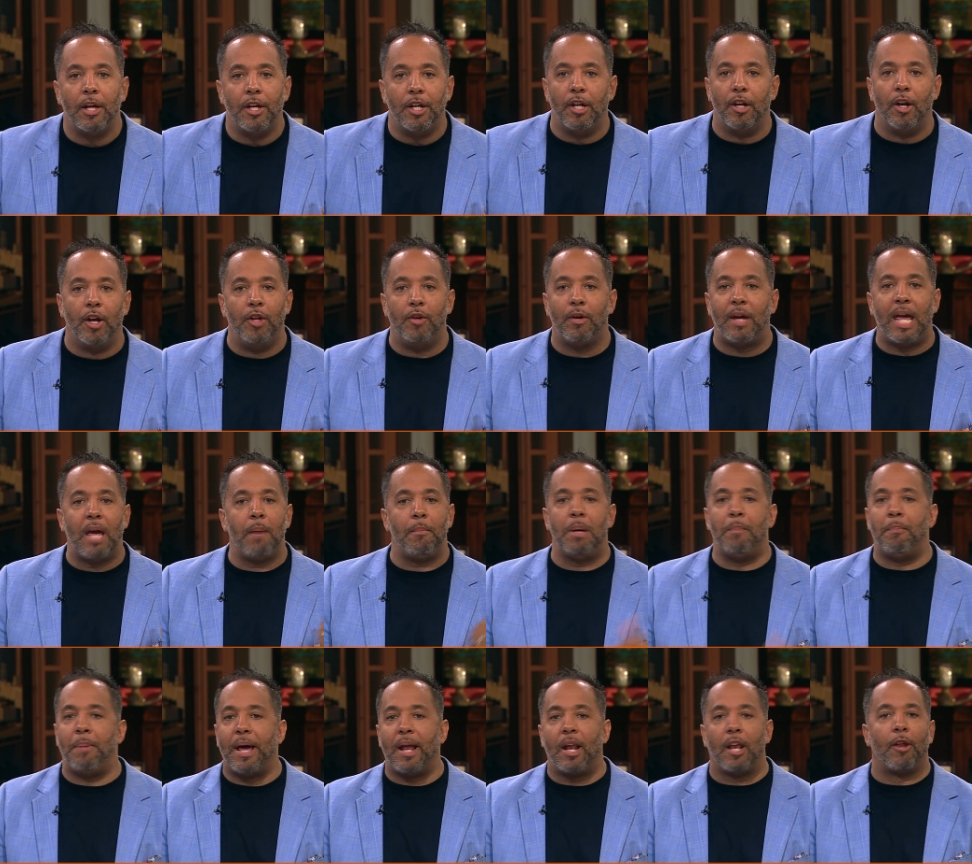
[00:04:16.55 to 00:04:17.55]
You know, you can't
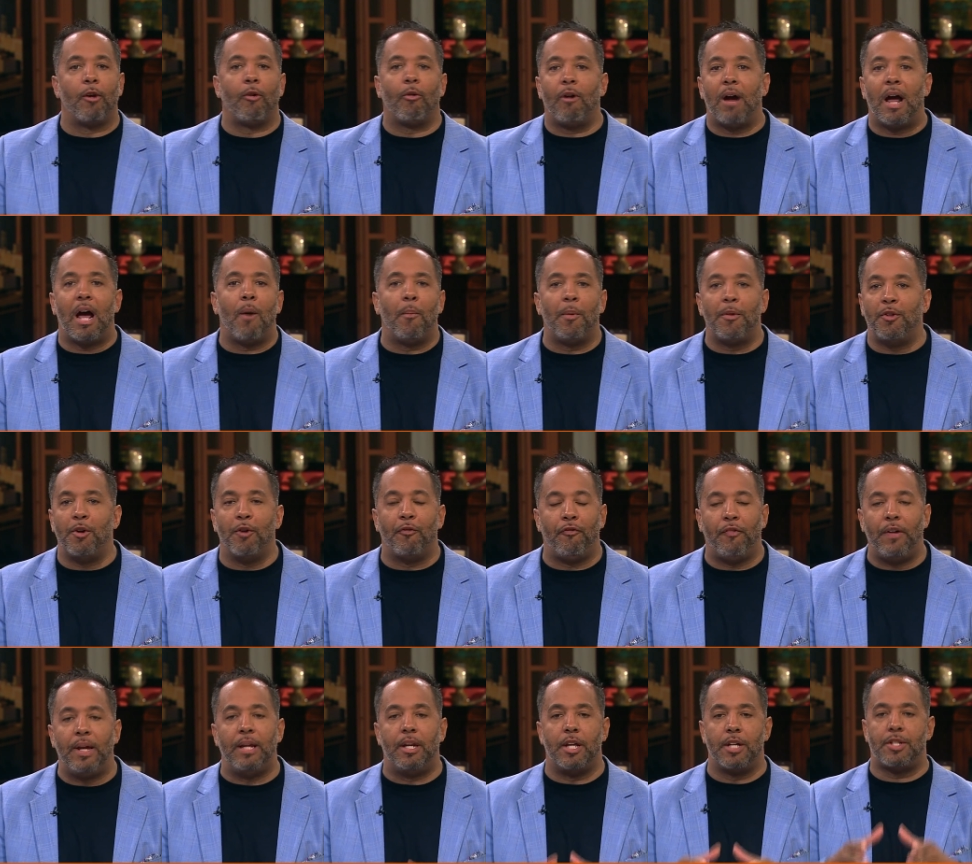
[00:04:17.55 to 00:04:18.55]
be pedaling around with your
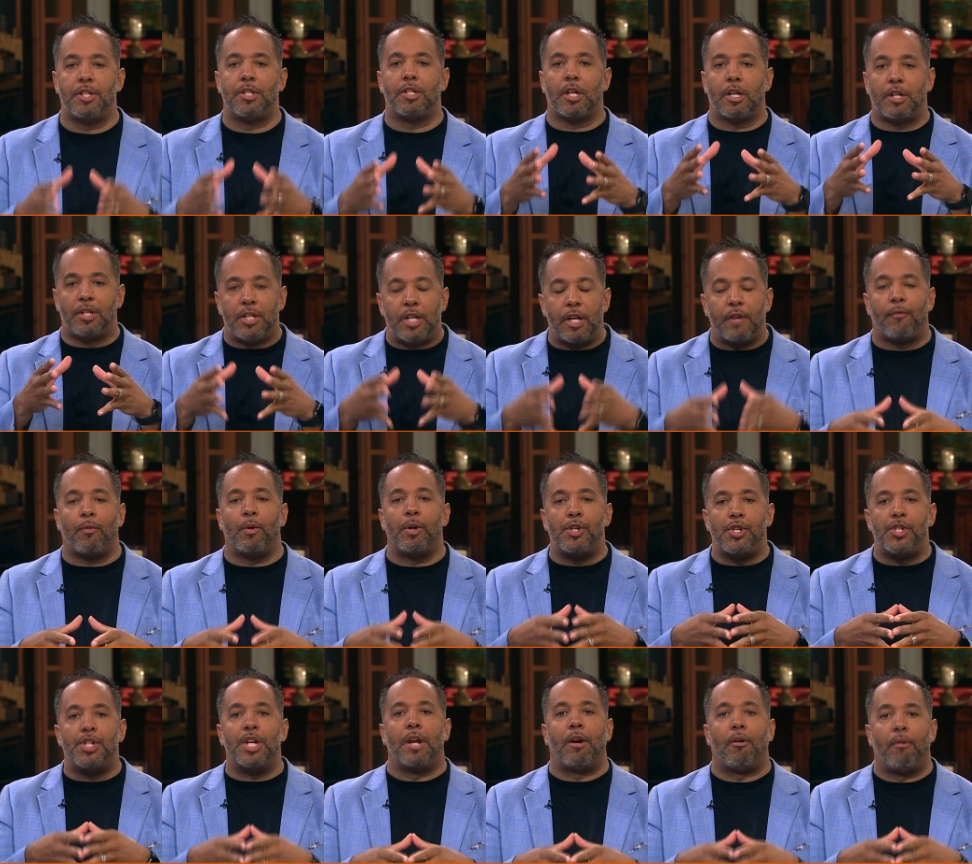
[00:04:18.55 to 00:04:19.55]
feet. This is a
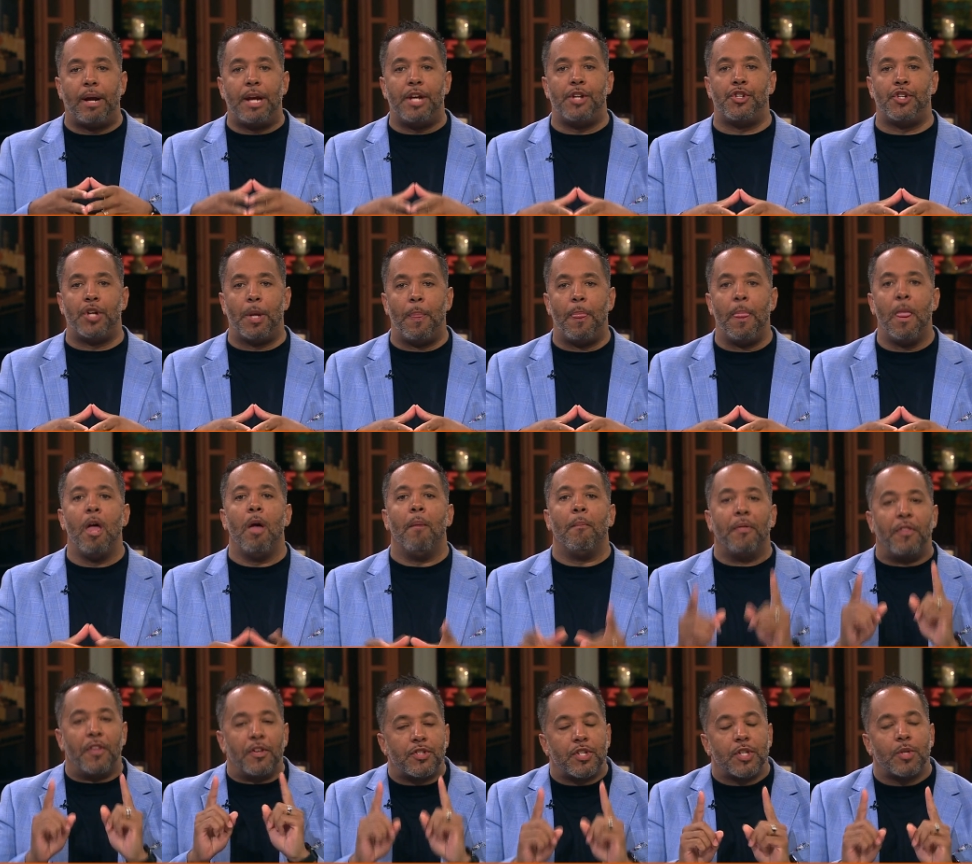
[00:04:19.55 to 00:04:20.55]
different generation.
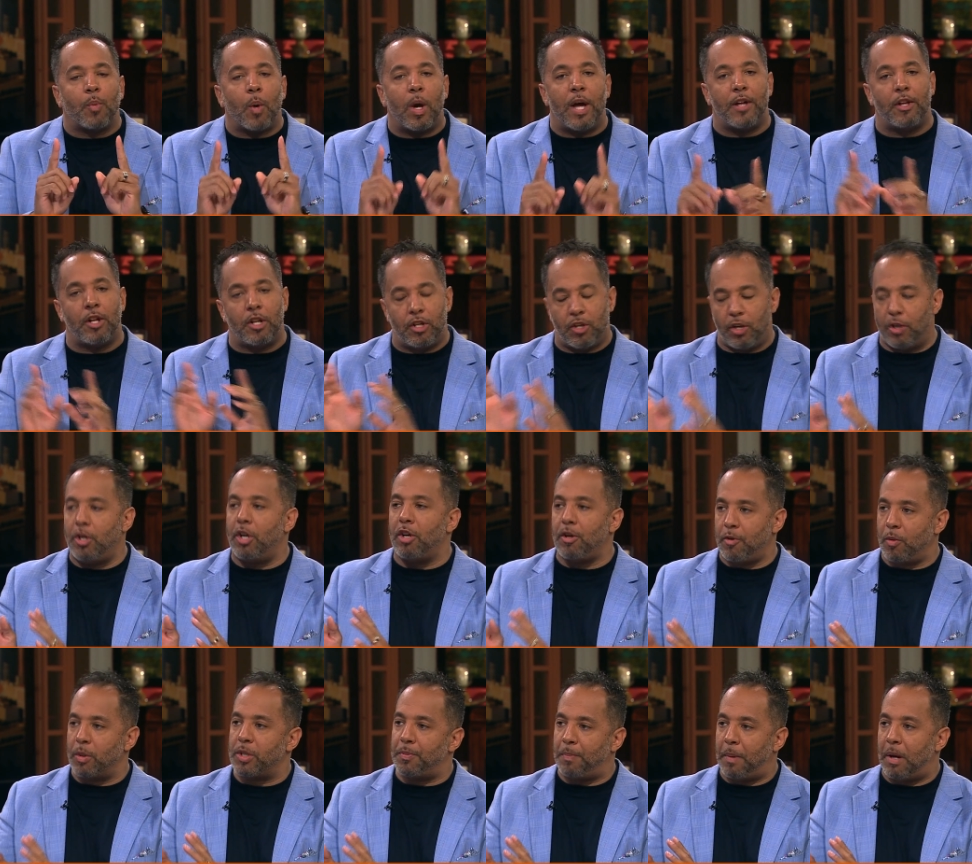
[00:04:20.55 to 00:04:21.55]
But this is what, to
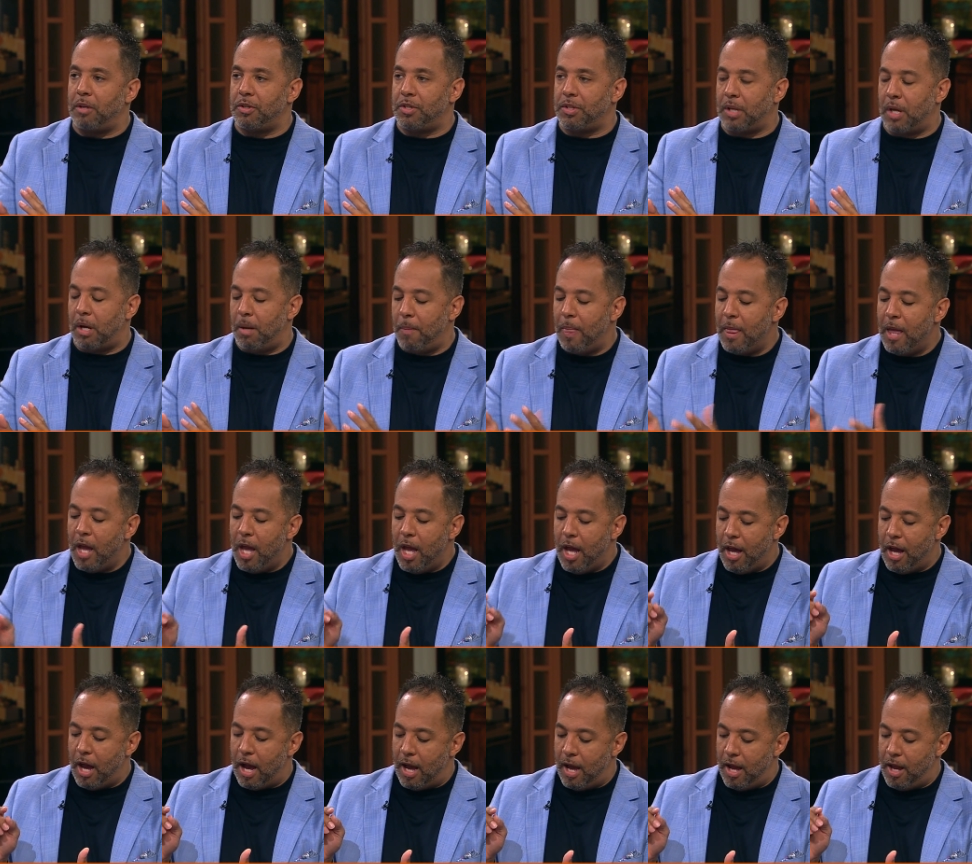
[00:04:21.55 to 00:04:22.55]
your response, Tom,
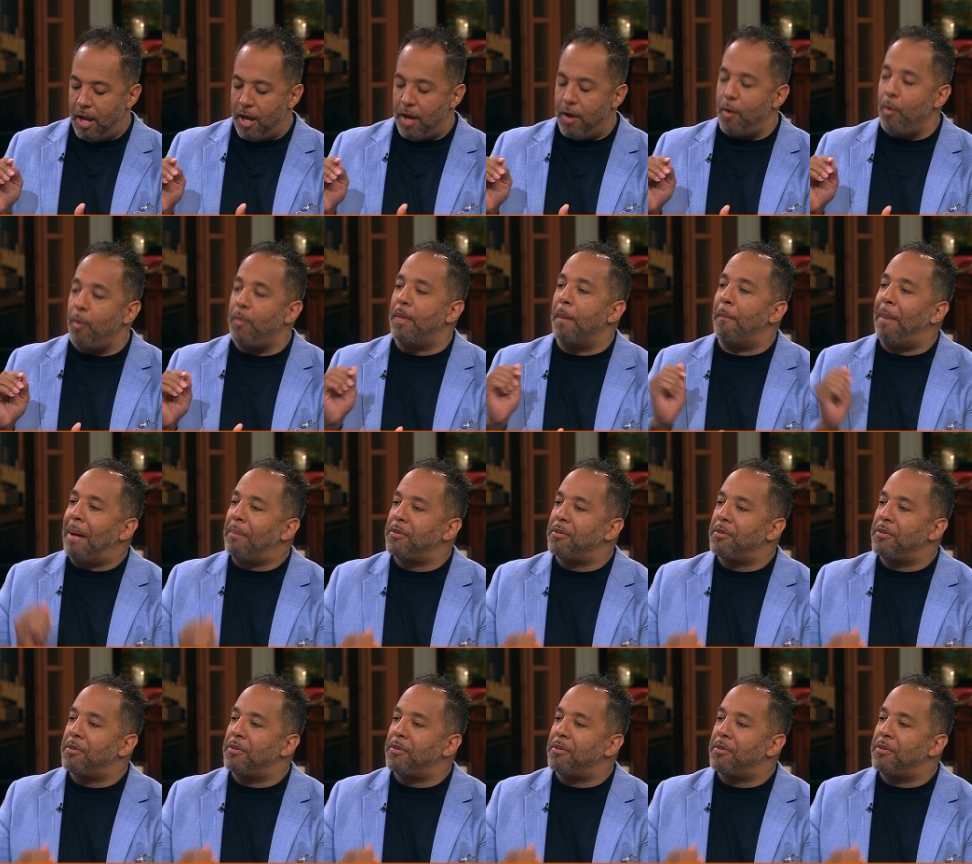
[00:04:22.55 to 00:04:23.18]
uh, the